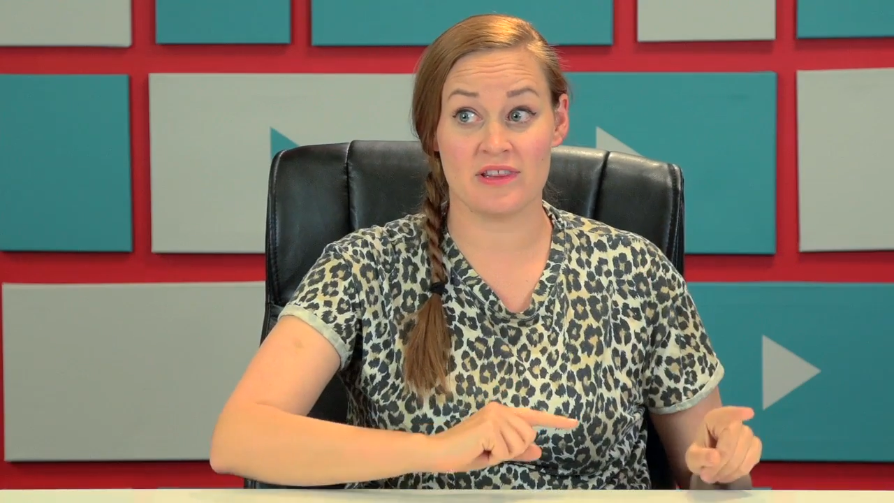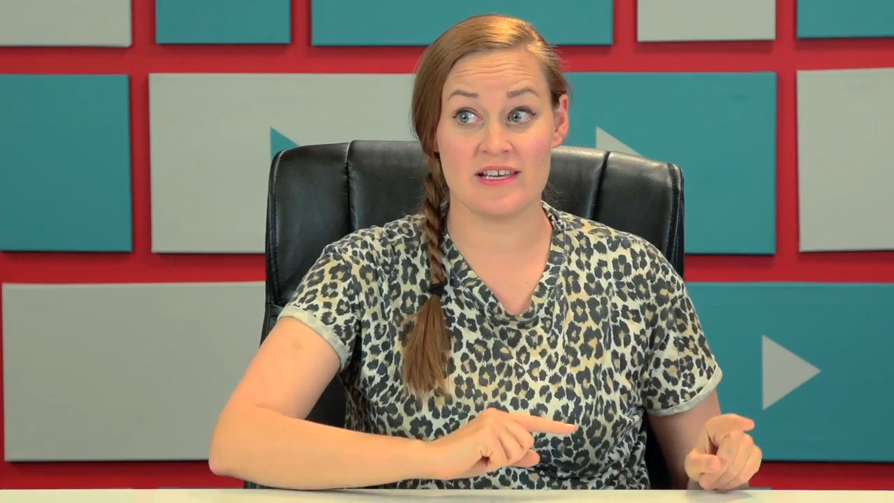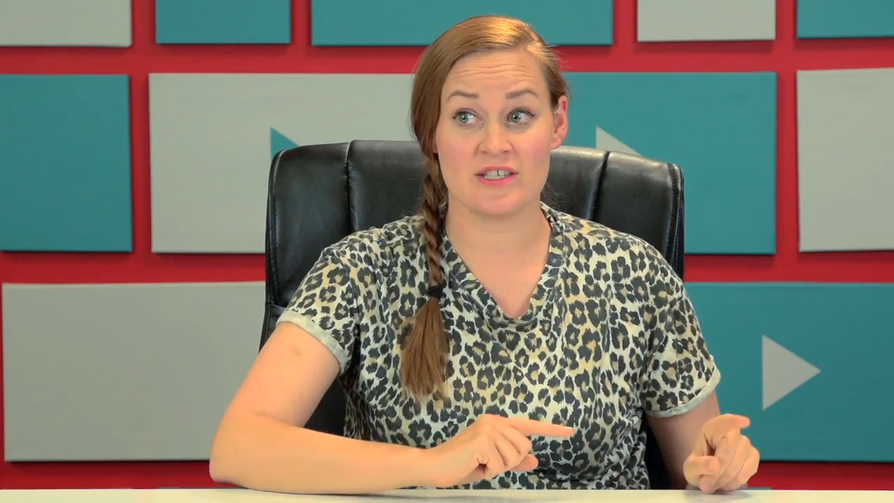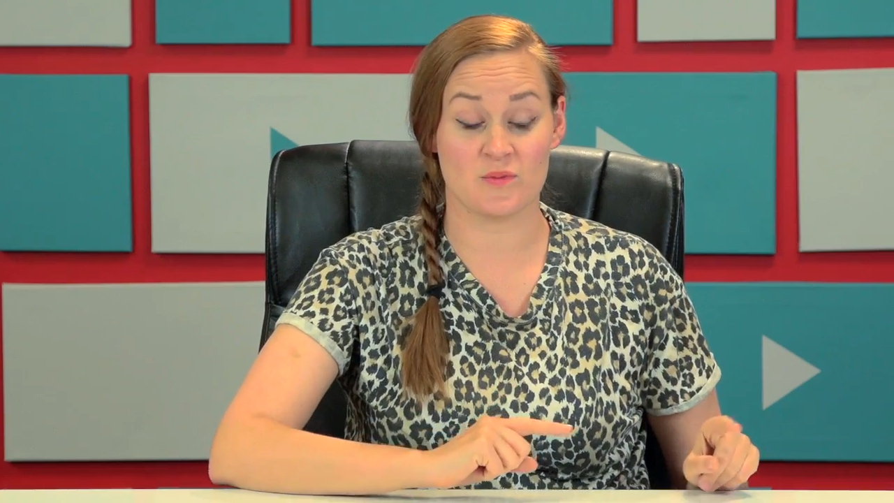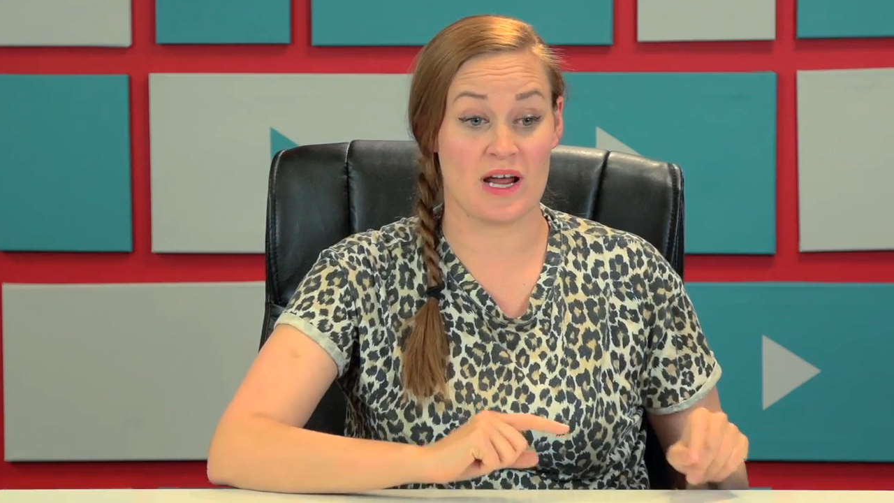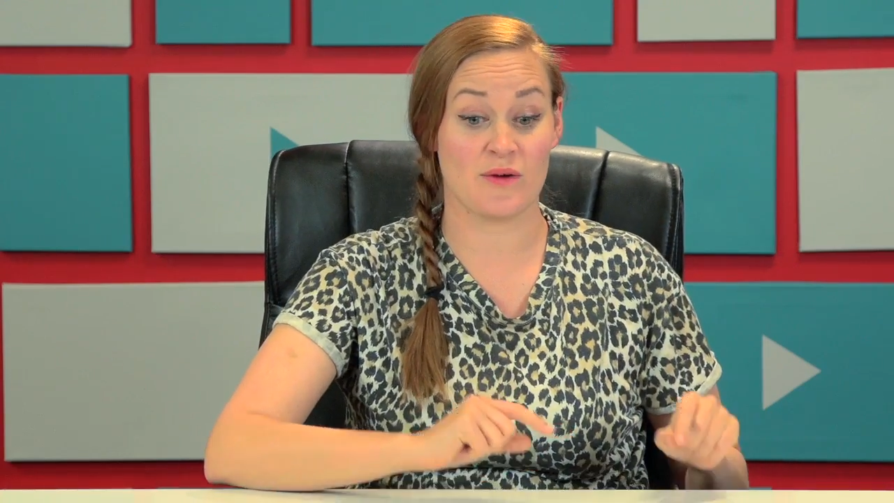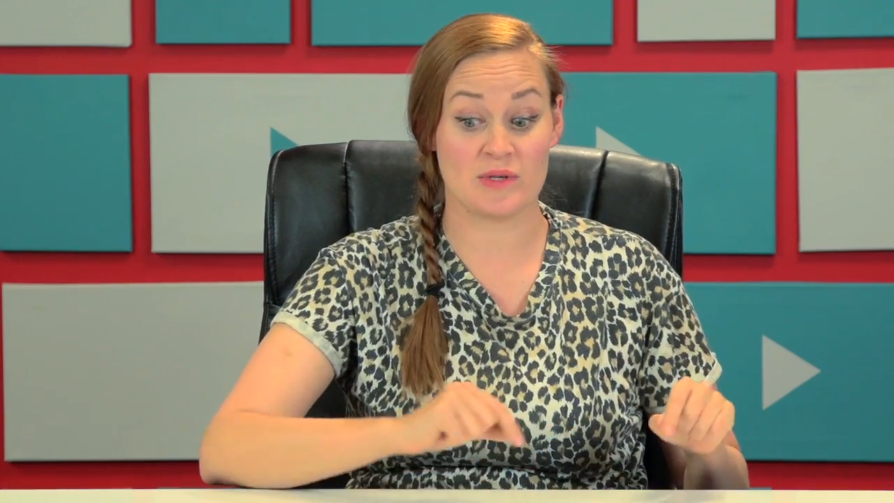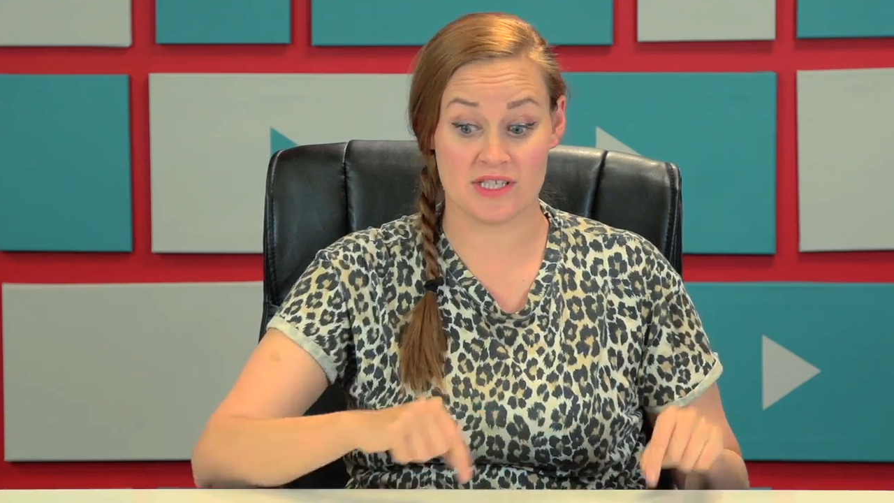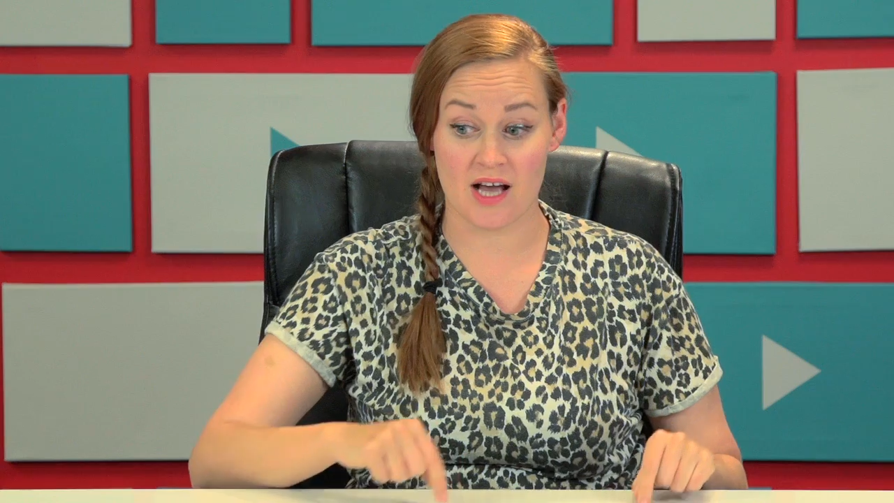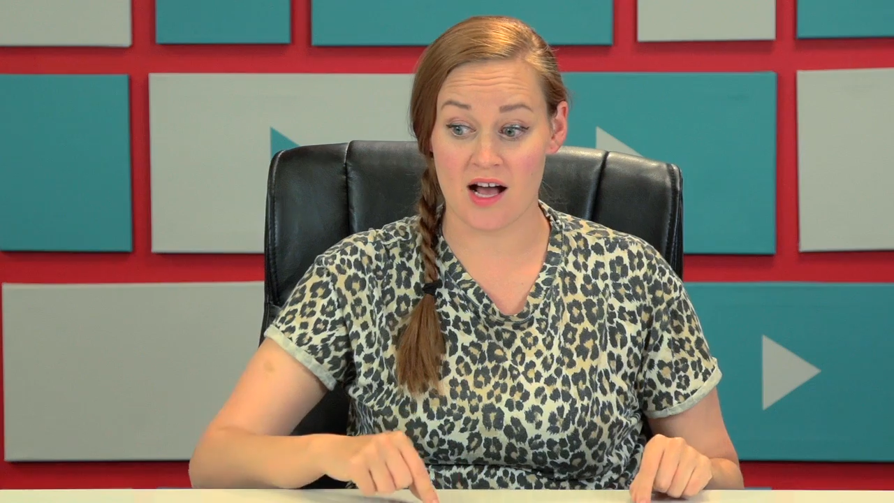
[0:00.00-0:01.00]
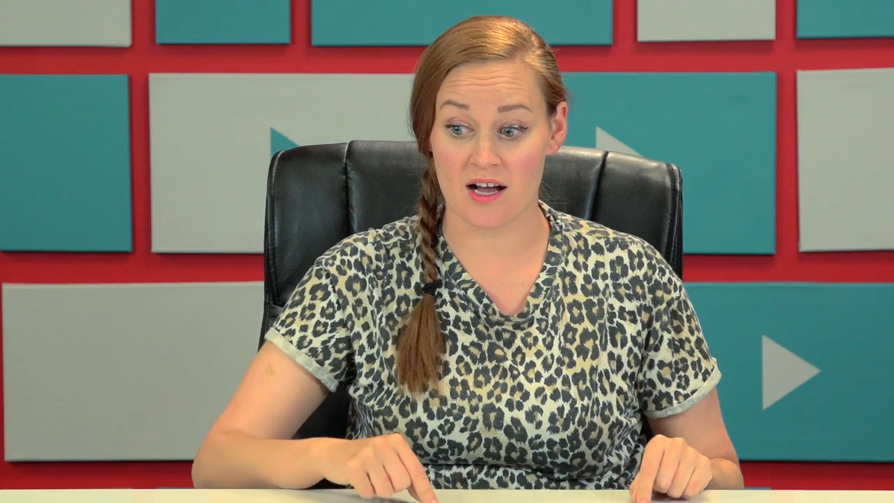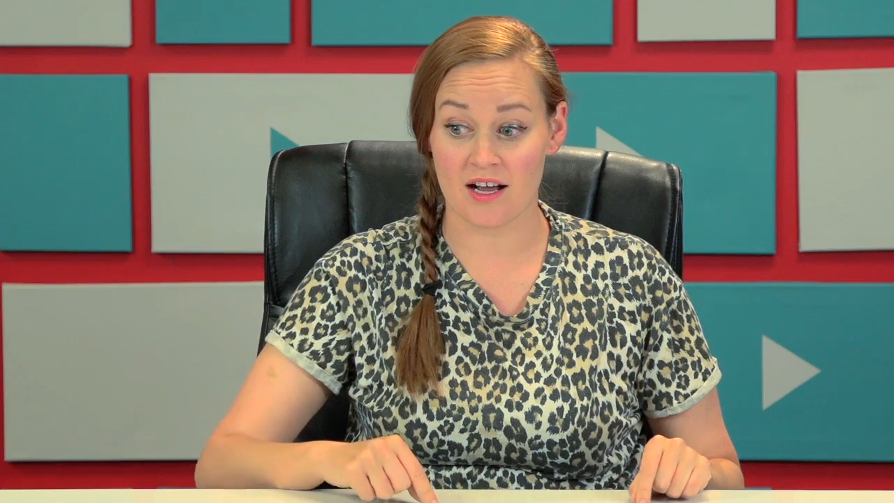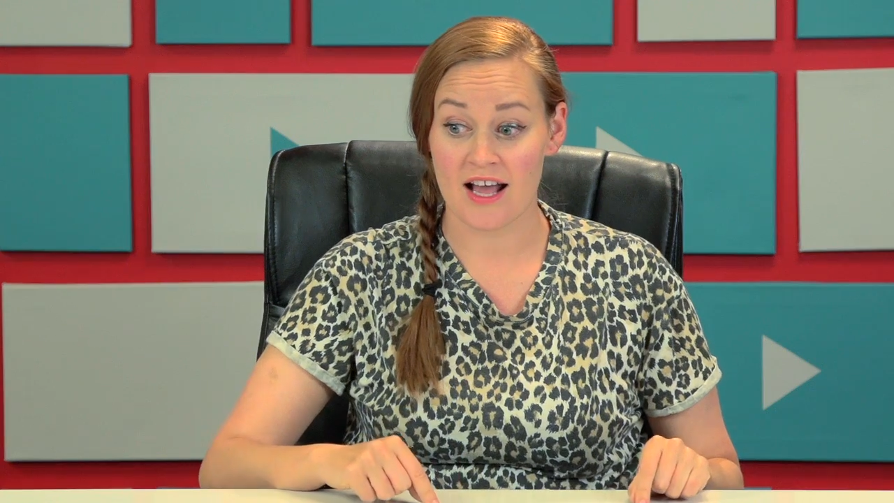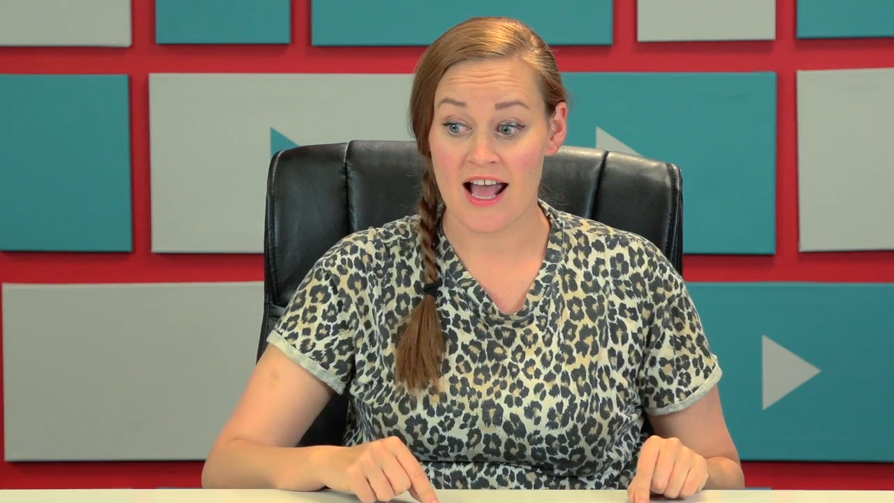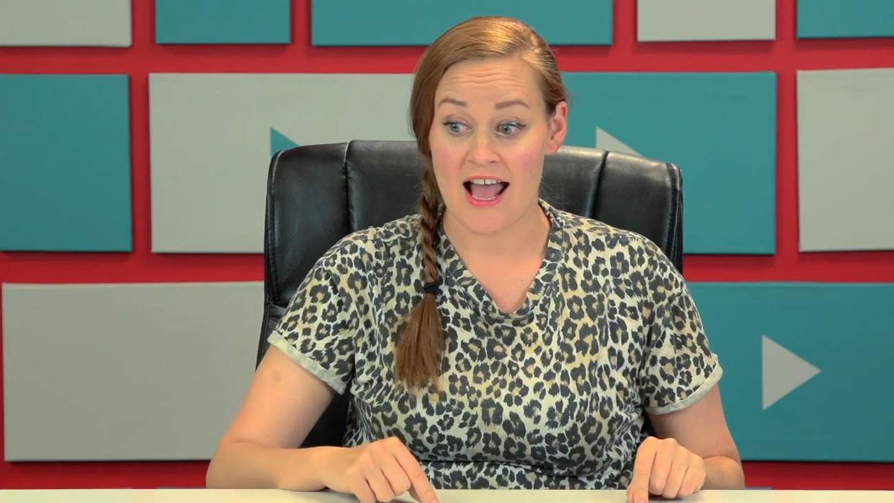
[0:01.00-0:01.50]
to this when I was young,